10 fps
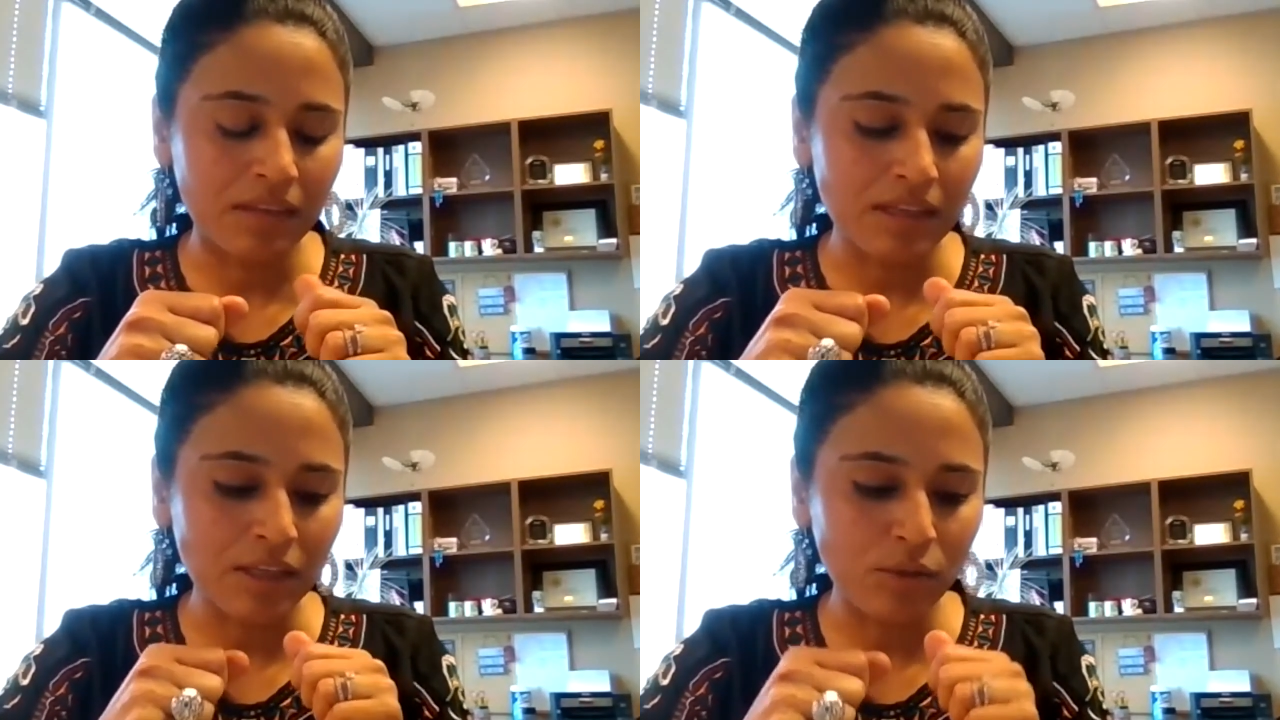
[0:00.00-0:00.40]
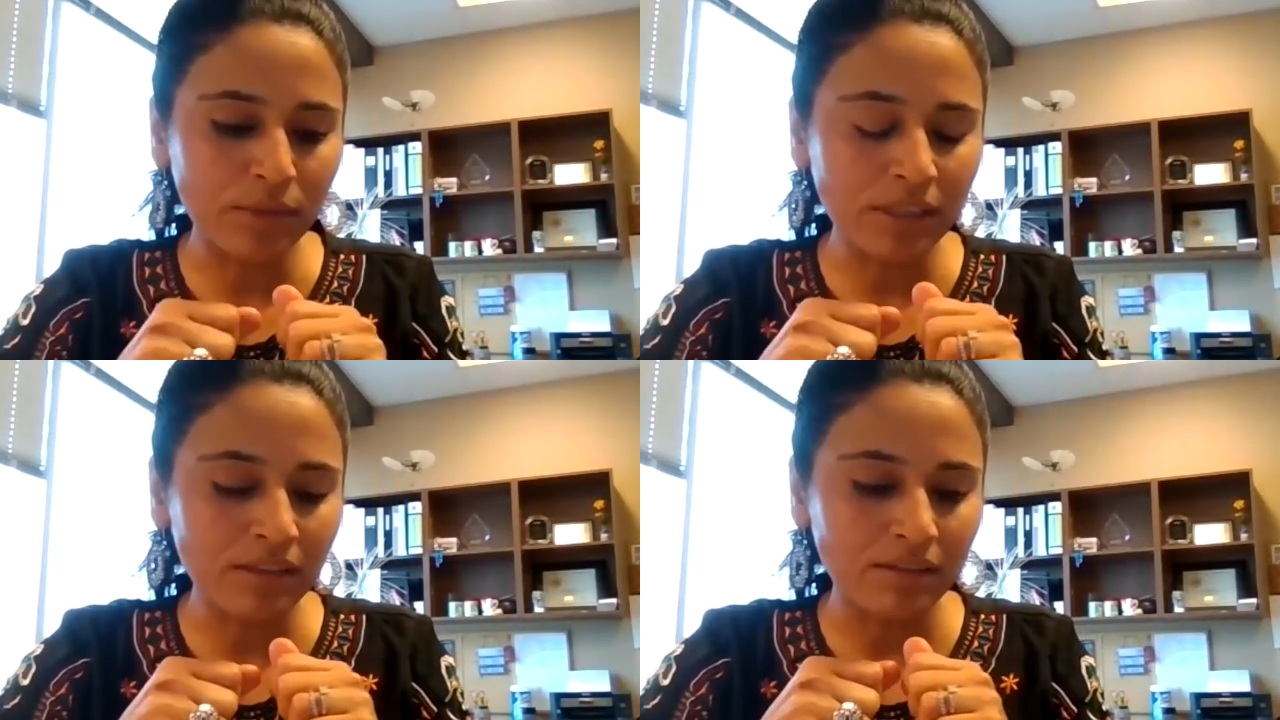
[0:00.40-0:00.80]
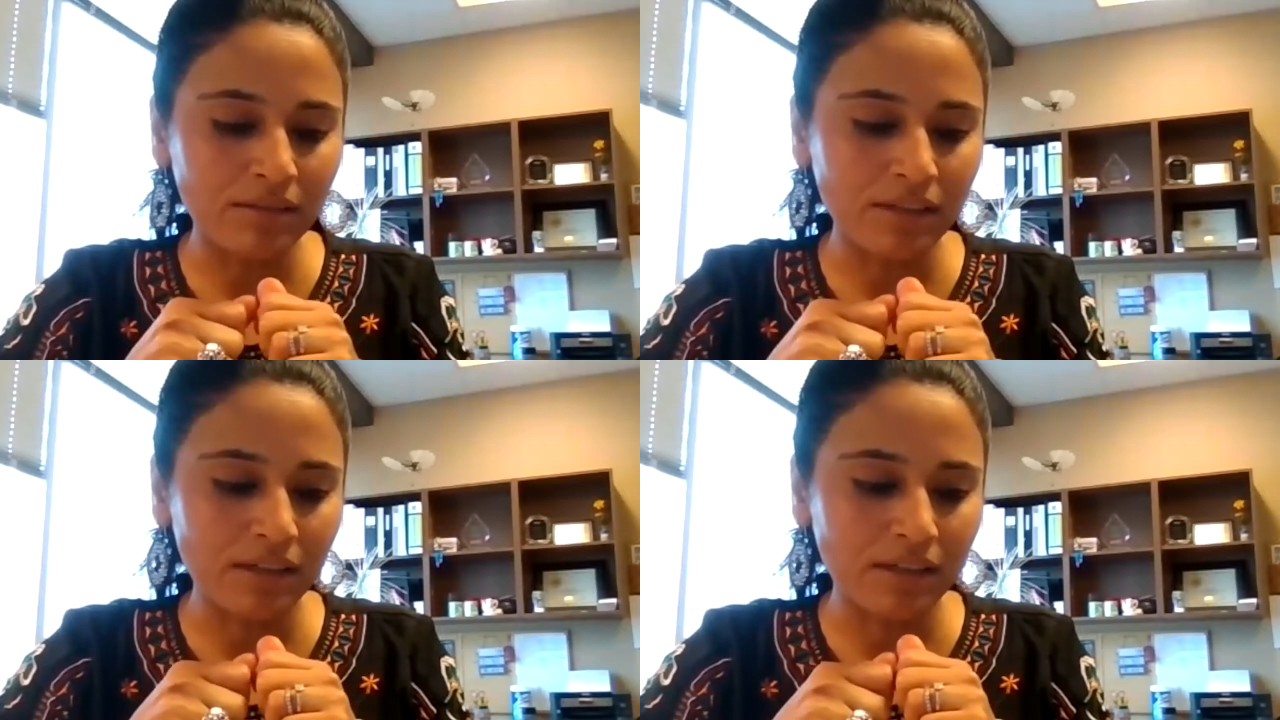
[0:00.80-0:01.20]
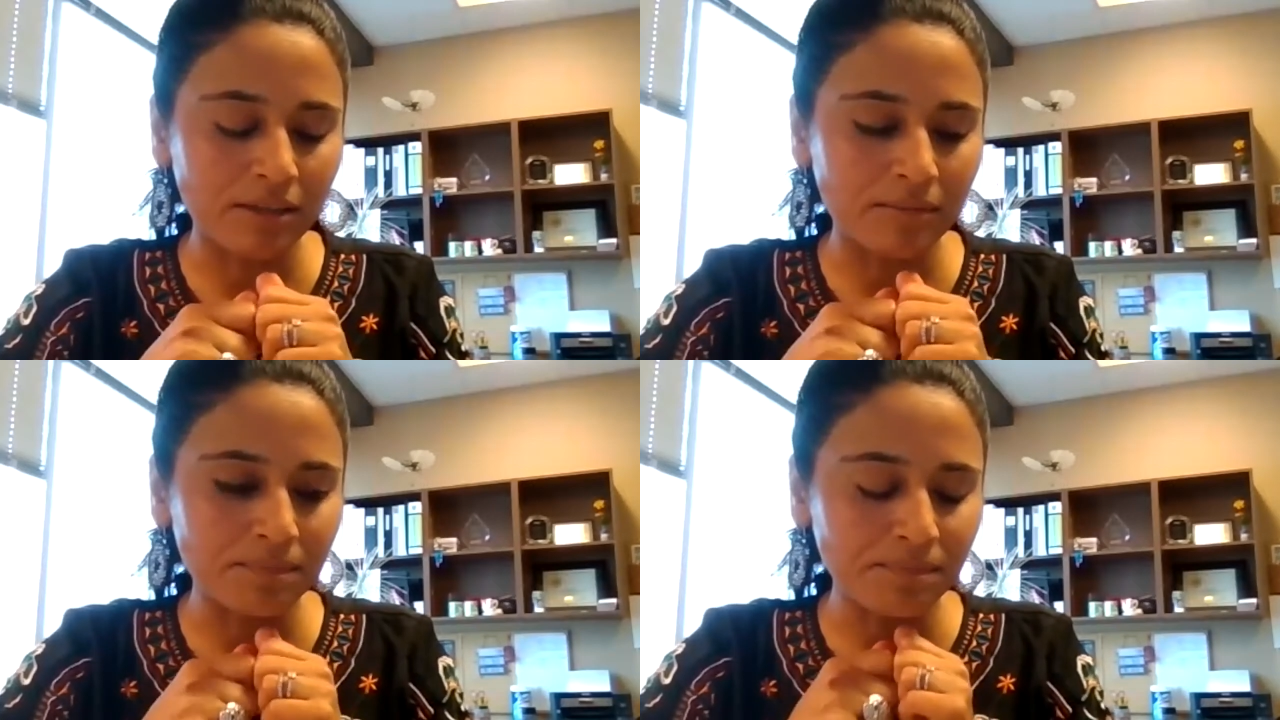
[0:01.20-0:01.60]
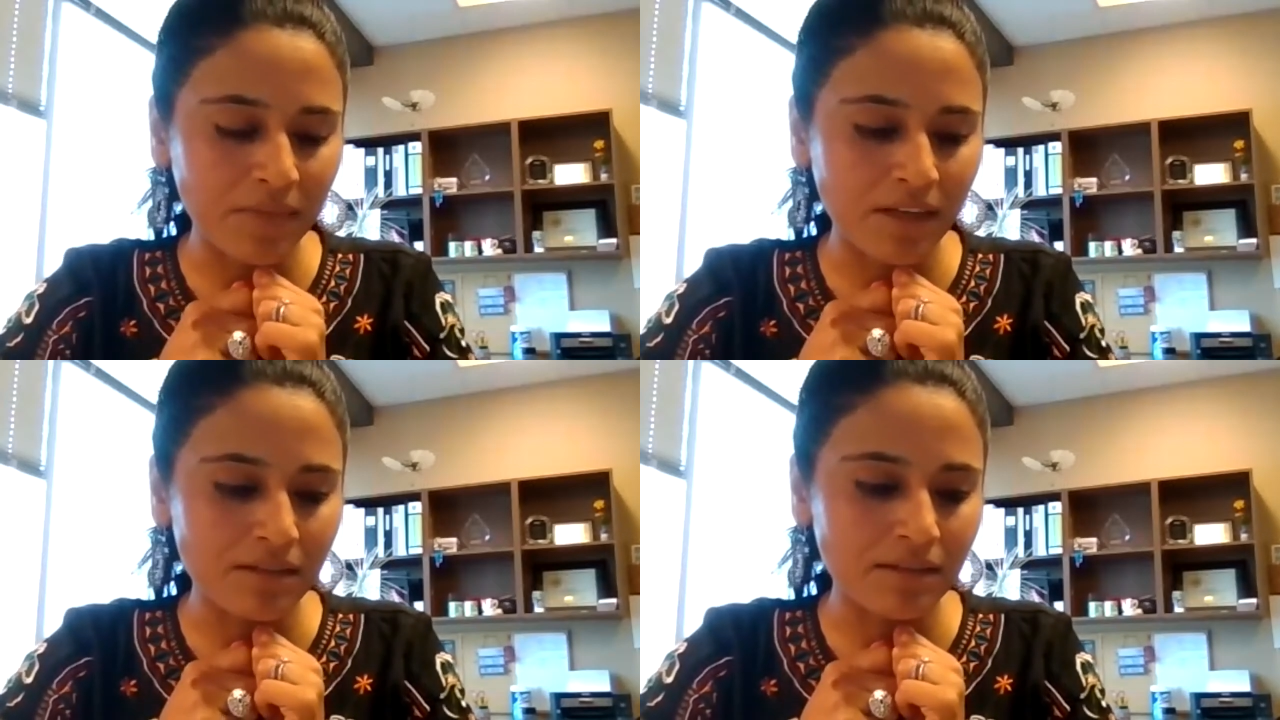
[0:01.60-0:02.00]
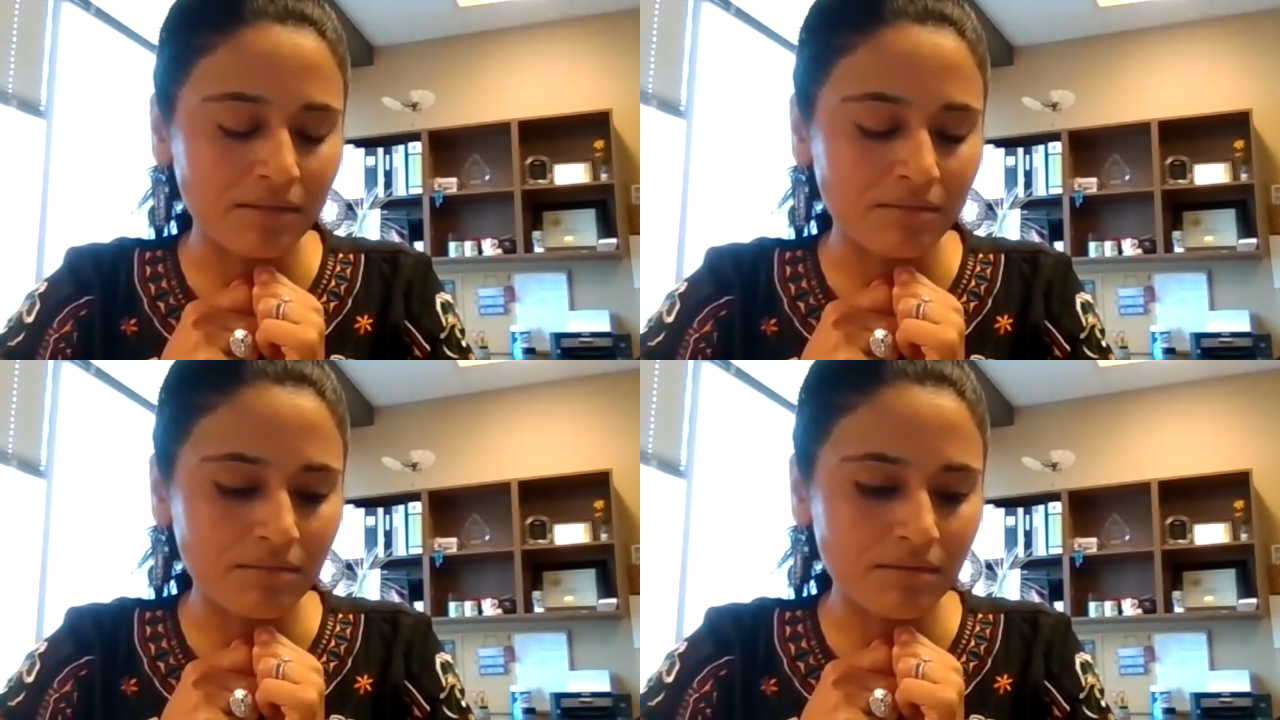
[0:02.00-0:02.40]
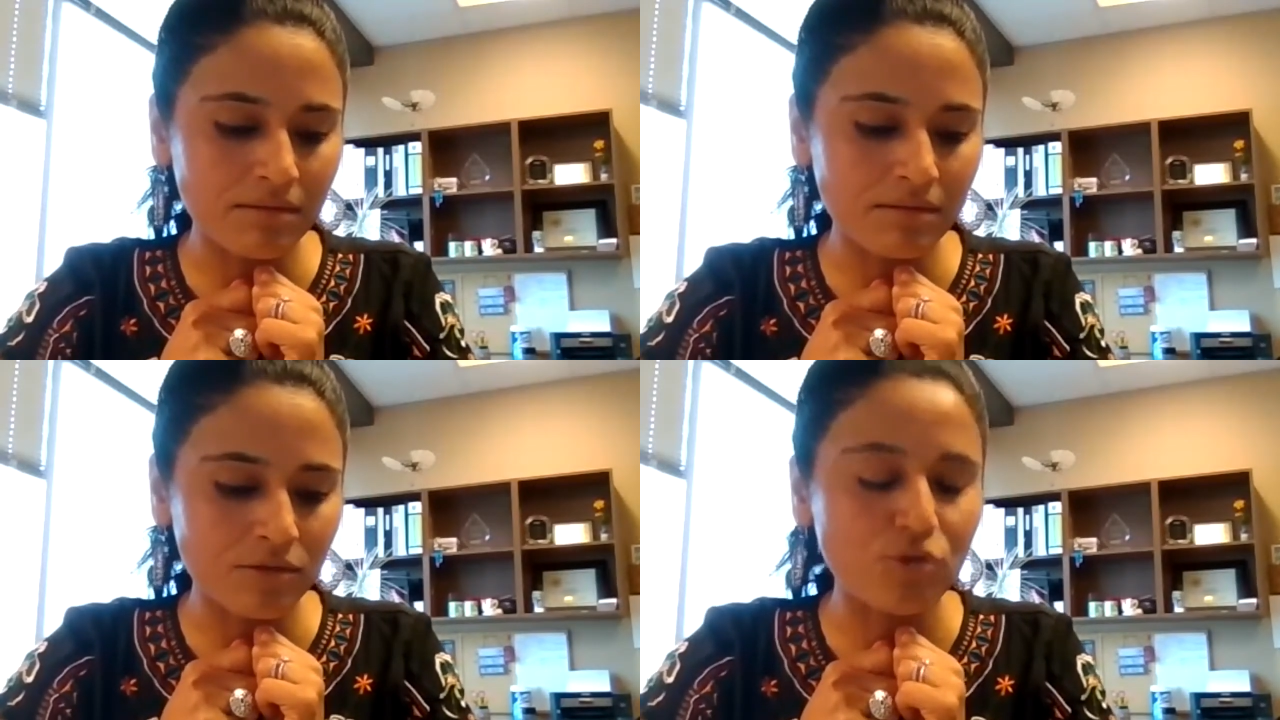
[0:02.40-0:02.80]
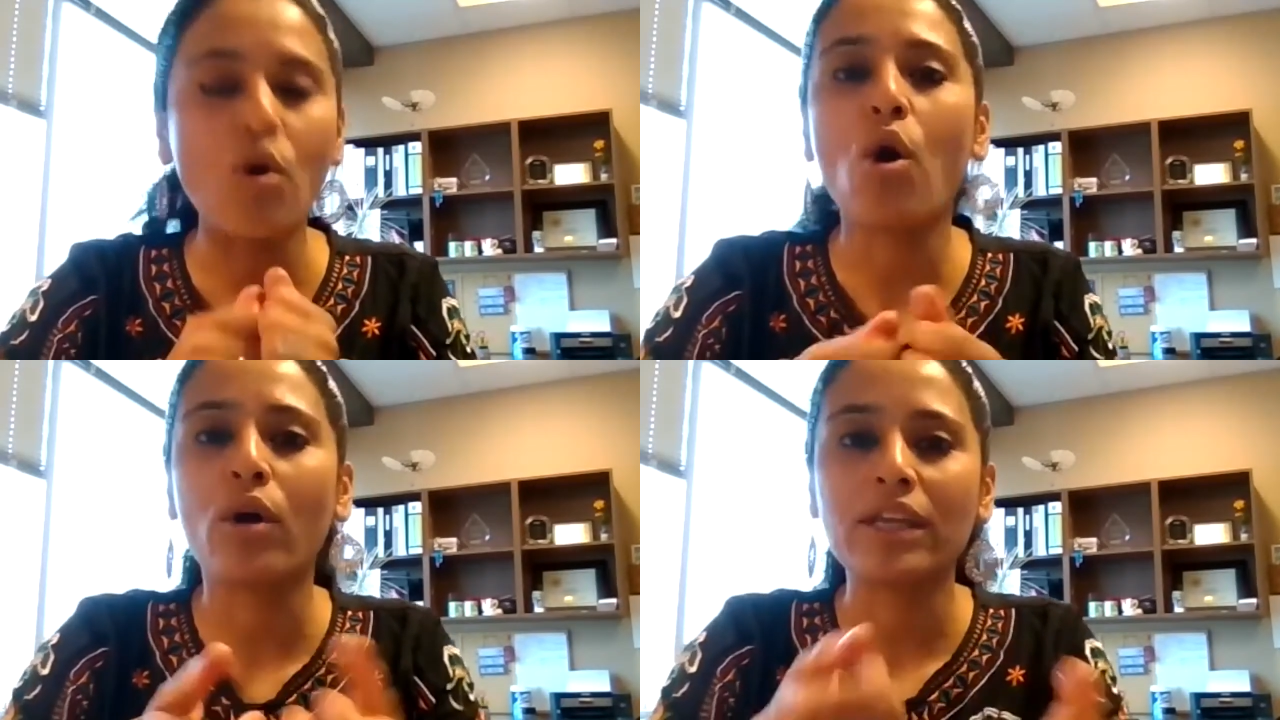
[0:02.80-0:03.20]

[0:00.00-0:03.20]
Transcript: the human um, draw